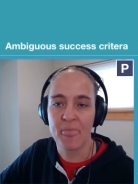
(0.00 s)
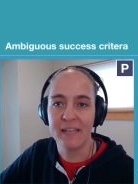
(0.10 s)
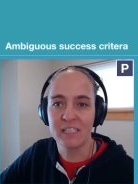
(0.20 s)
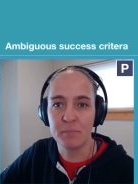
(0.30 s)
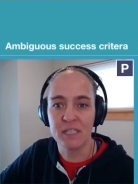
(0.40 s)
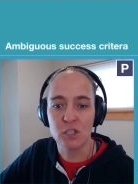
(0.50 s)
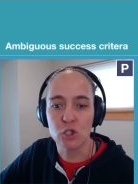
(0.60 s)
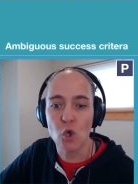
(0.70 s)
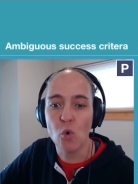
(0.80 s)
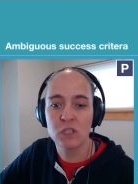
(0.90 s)
is to be
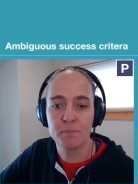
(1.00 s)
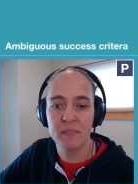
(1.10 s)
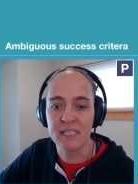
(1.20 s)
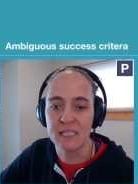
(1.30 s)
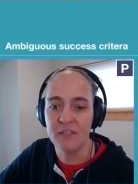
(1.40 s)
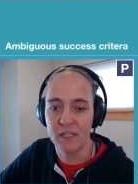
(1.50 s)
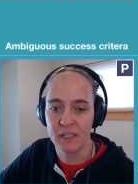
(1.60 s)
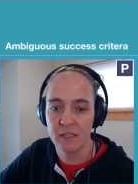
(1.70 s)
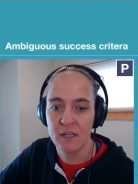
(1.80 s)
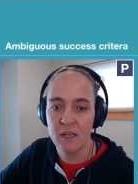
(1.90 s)
so specific